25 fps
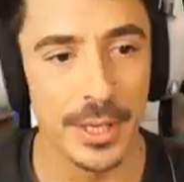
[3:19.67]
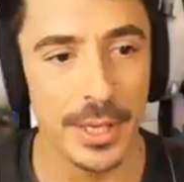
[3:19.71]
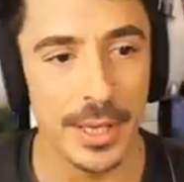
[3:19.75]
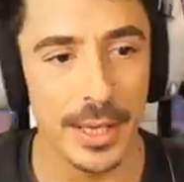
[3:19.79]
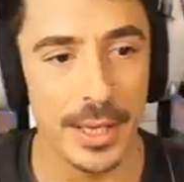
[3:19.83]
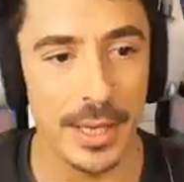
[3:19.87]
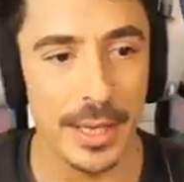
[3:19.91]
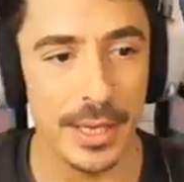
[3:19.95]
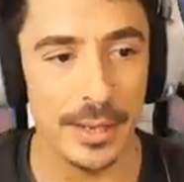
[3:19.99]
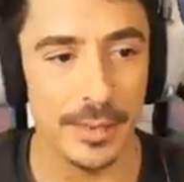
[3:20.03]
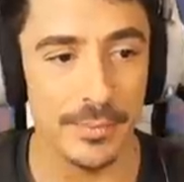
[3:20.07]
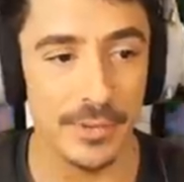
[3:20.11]

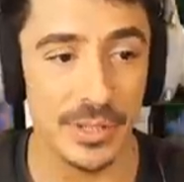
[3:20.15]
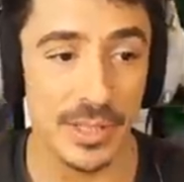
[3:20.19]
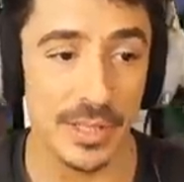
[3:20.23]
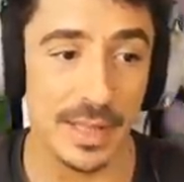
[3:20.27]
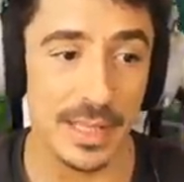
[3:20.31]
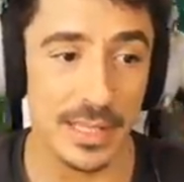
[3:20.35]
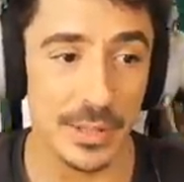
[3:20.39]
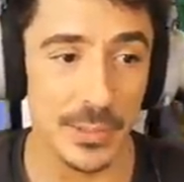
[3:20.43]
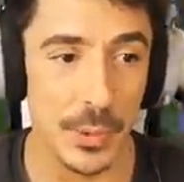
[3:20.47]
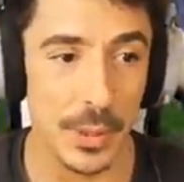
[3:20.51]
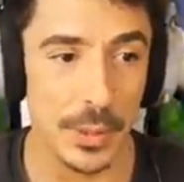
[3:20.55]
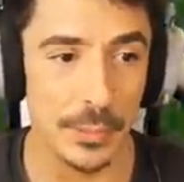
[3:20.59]
Um, so
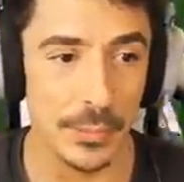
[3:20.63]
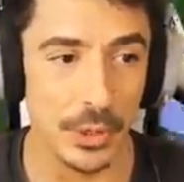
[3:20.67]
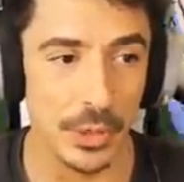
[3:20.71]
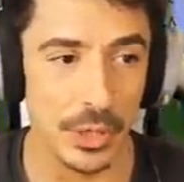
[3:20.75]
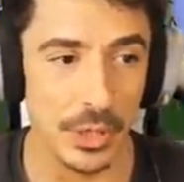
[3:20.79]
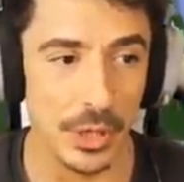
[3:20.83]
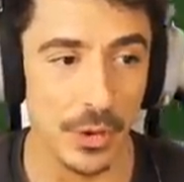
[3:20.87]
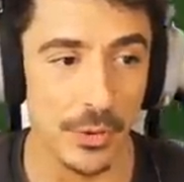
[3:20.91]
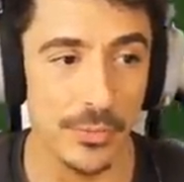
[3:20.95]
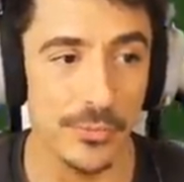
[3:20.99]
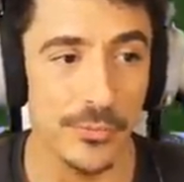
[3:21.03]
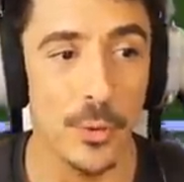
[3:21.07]
that's what I'm going to
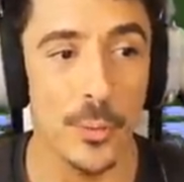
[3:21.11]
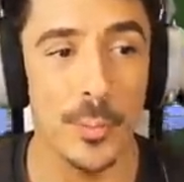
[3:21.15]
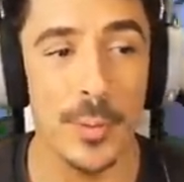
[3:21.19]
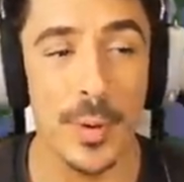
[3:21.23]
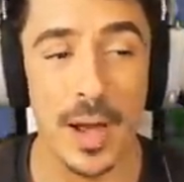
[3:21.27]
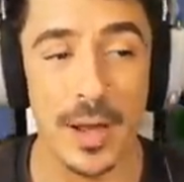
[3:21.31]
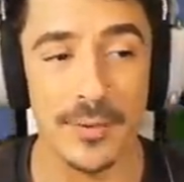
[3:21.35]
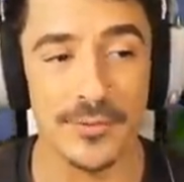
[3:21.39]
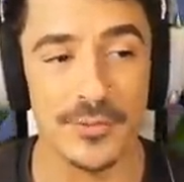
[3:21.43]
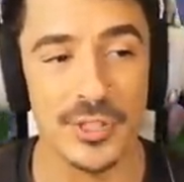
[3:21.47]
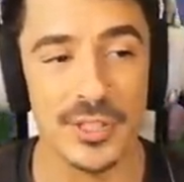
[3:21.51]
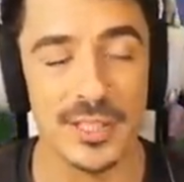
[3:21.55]
go for. But
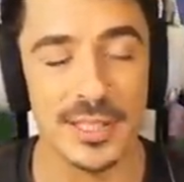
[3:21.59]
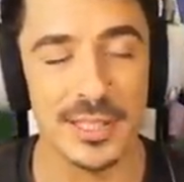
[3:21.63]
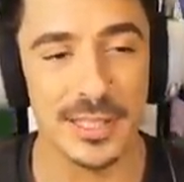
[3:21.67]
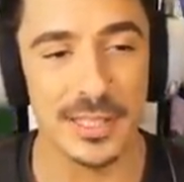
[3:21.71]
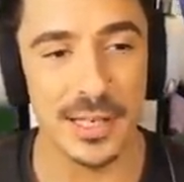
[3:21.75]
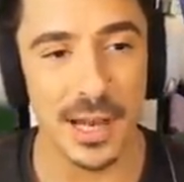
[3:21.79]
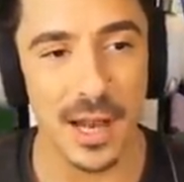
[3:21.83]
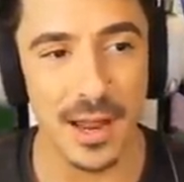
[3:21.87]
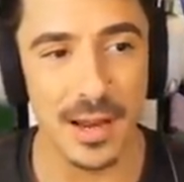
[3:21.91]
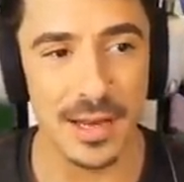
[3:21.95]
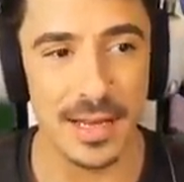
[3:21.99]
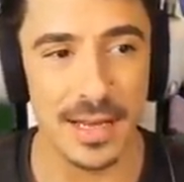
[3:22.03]
I've
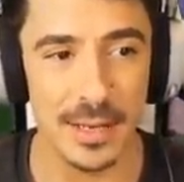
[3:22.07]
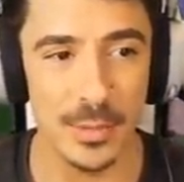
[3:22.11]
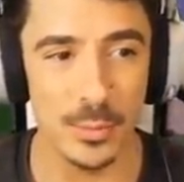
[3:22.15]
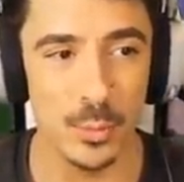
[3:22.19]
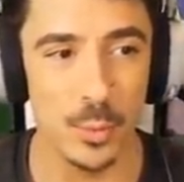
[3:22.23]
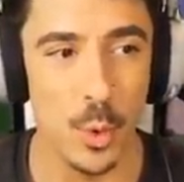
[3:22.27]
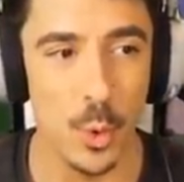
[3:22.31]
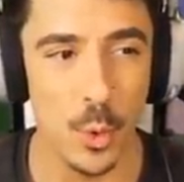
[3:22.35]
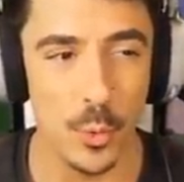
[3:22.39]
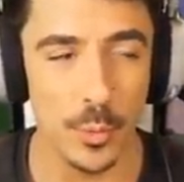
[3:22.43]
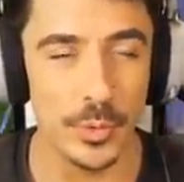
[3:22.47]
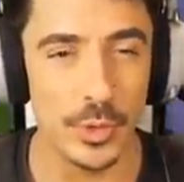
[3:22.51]
slightly
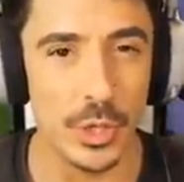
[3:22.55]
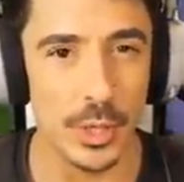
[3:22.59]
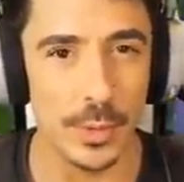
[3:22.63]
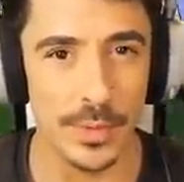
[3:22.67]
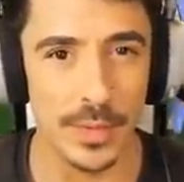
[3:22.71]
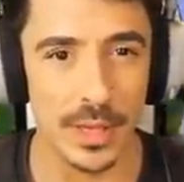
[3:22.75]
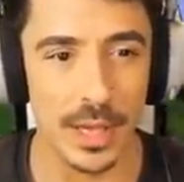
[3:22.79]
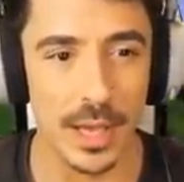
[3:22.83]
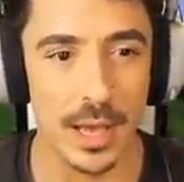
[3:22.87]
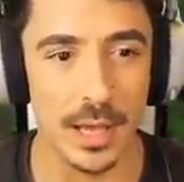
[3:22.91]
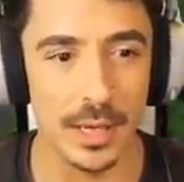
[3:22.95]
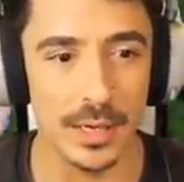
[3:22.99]
warmed up
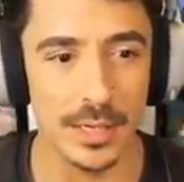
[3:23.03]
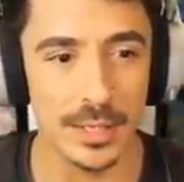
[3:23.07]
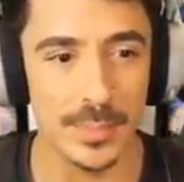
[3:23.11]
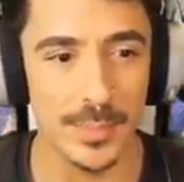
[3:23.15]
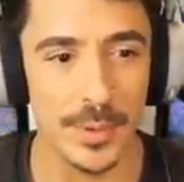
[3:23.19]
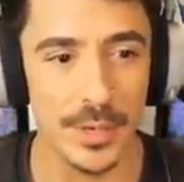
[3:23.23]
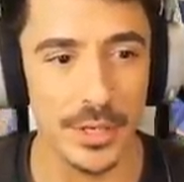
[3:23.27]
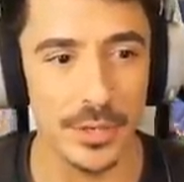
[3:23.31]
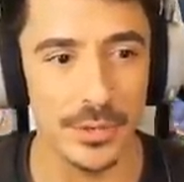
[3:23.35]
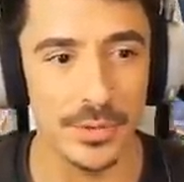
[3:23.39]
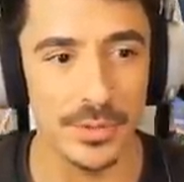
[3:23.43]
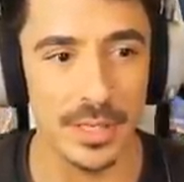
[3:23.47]
the colors
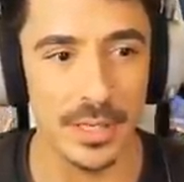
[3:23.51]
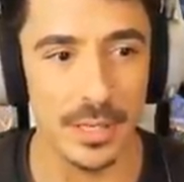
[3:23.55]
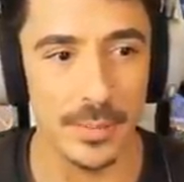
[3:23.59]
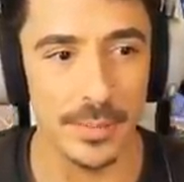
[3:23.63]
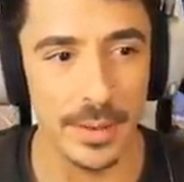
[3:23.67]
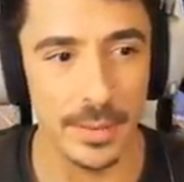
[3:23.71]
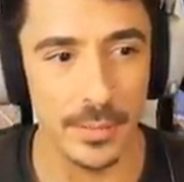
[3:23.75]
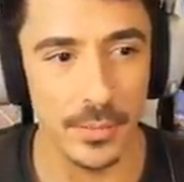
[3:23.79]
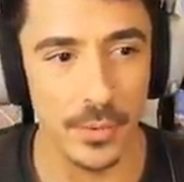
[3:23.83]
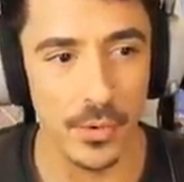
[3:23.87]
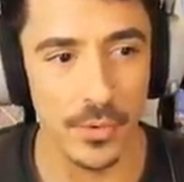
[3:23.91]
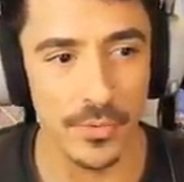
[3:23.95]
by using a
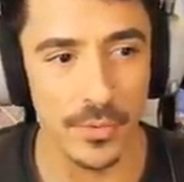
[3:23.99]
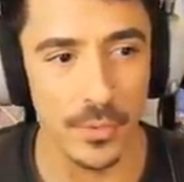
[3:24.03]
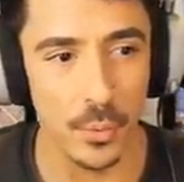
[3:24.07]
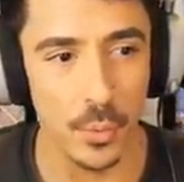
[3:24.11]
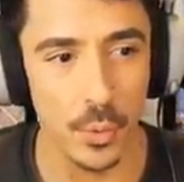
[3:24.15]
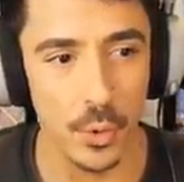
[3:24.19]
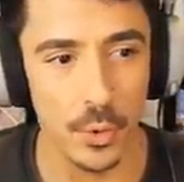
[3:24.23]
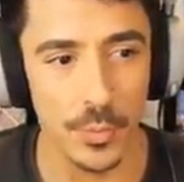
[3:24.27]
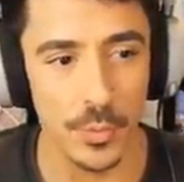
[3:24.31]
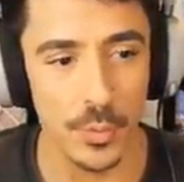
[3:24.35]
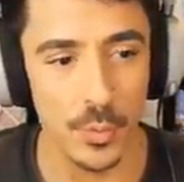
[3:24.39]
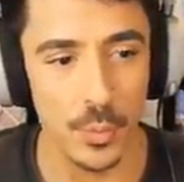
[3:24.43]
bit more of a
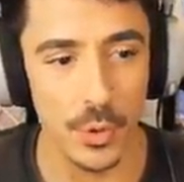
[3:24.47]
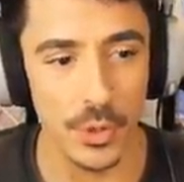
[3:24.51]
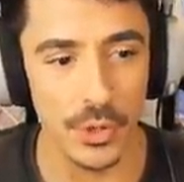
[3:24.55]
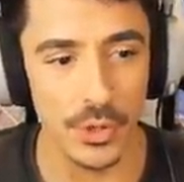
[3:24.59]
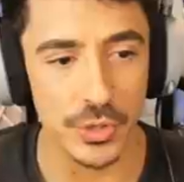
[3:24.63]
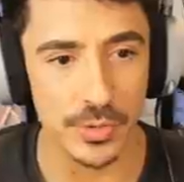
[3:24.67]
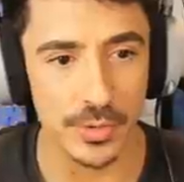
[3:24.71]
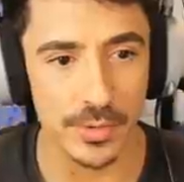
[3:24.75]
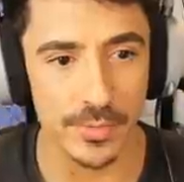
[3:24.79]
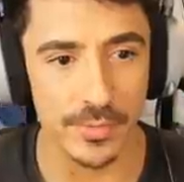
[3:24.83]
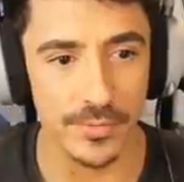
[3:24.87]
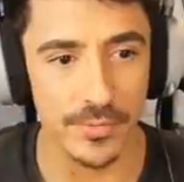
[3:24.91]
warmer wood
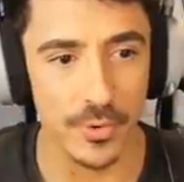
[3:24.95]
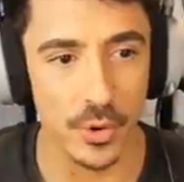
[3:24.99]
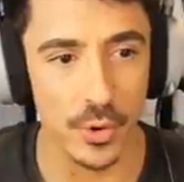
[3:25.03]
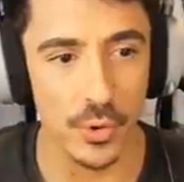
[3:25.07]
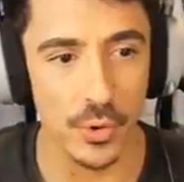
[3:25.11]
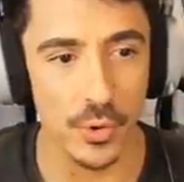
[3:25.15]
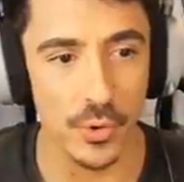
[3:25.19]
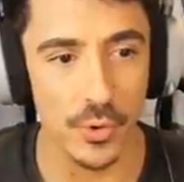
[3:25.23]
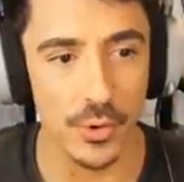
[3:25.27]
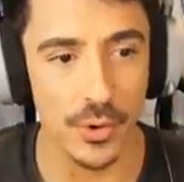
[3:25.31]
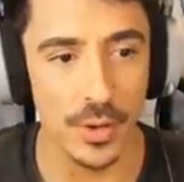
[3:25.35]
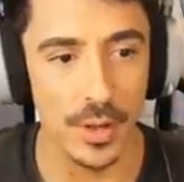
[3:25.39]
on the
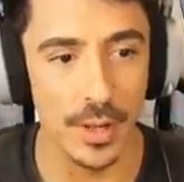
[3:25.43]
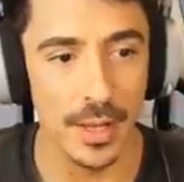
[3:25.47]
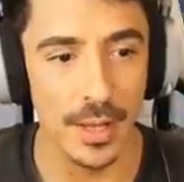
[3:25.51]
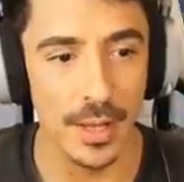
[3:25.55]
floor.